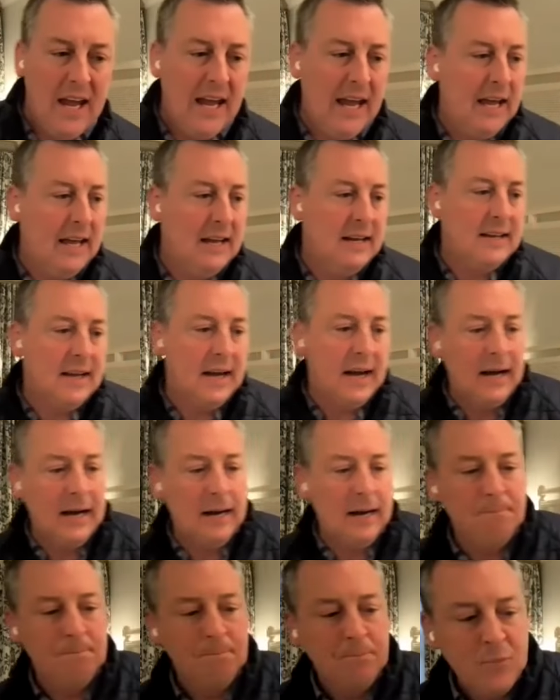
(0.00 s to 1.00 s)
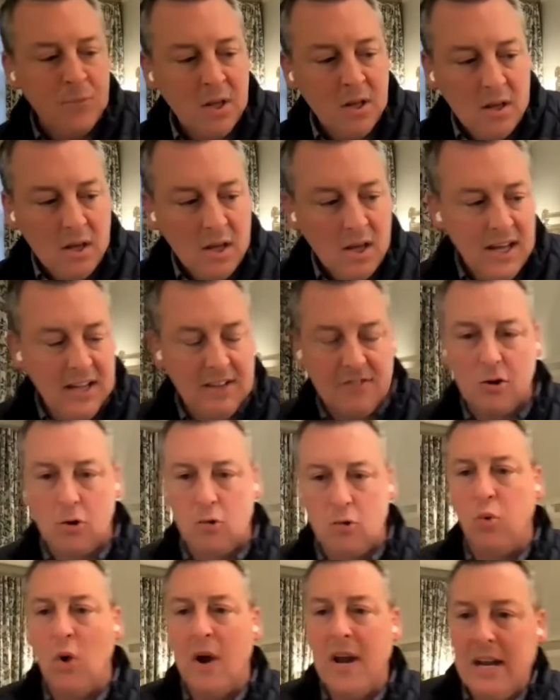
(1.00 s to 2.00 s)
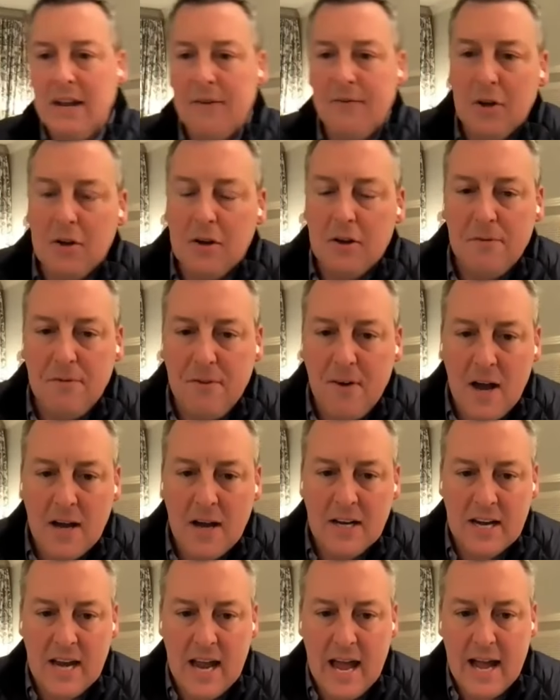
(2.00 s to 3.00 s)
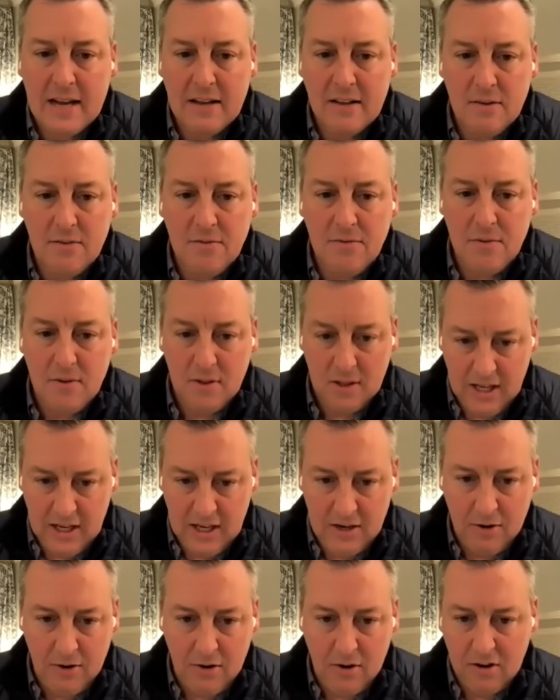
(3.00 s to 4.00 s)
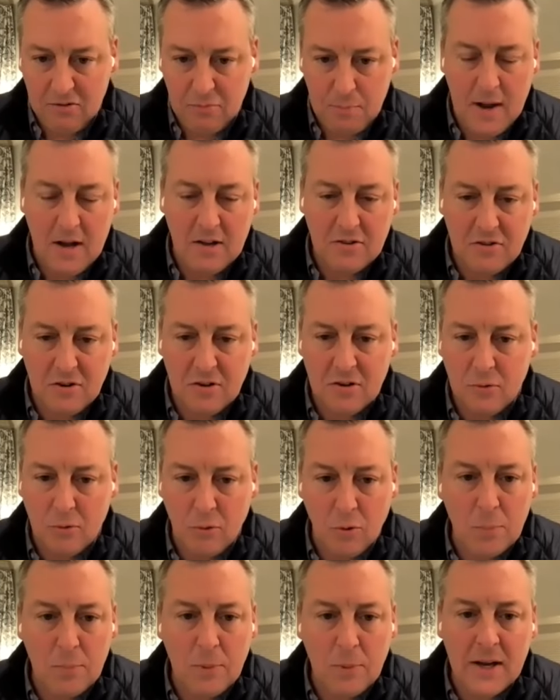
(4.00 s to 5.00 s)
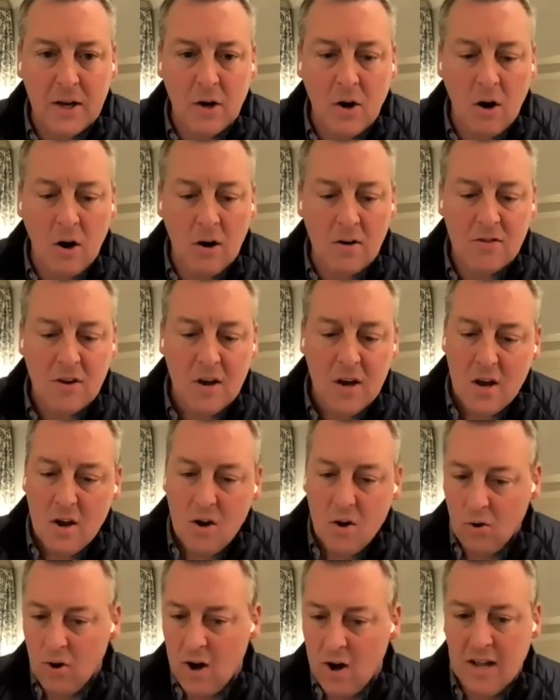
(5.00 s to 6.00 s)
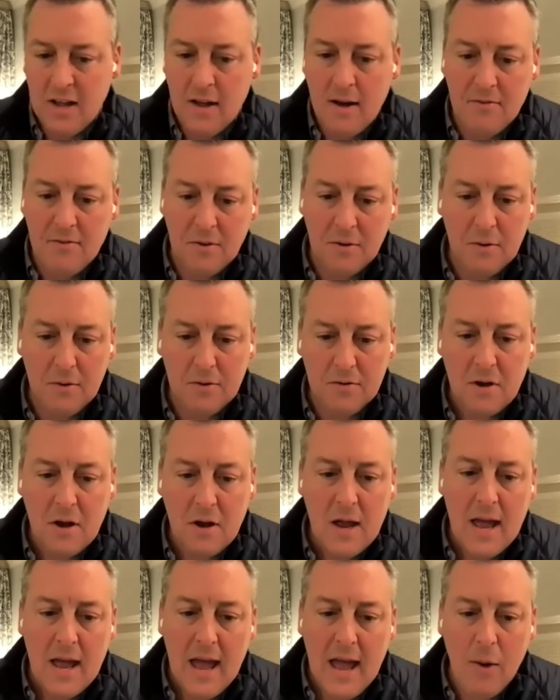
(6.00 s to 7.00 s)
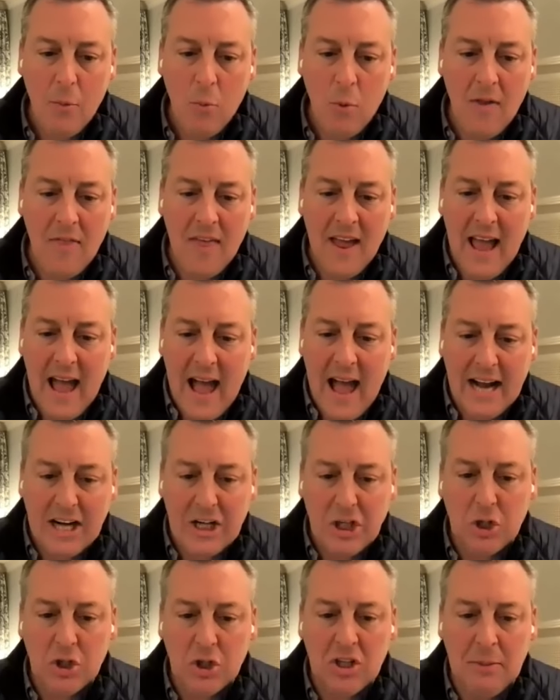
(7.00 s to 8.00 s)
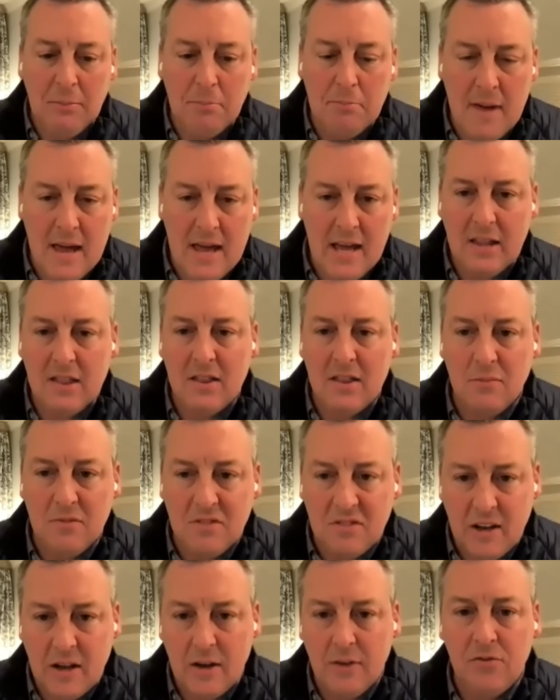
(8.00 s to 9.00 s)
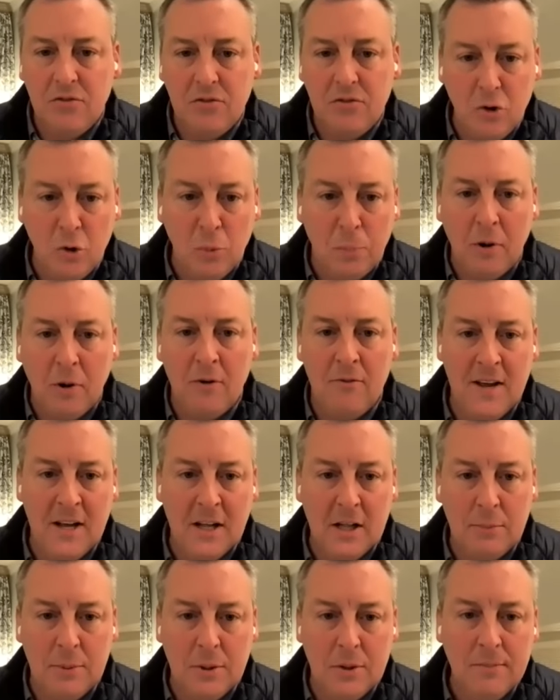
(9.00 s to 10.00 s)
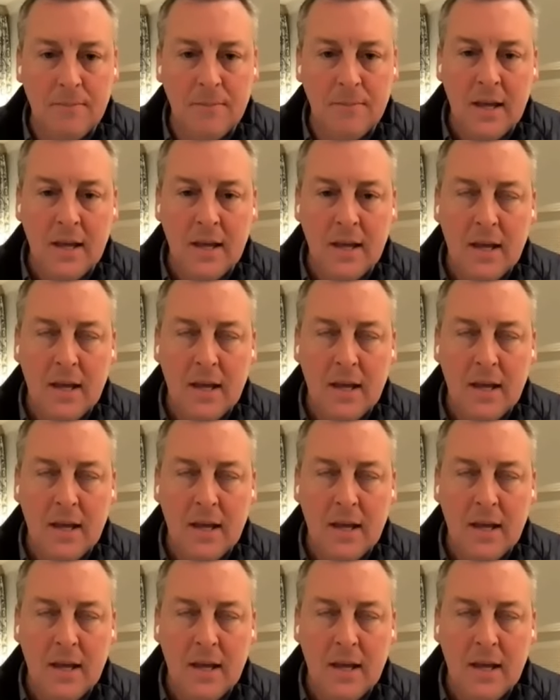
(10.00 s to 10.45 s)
and um, it's great if you can find an active leader a sponsor a group like ours or any of those where they actually make themselves super available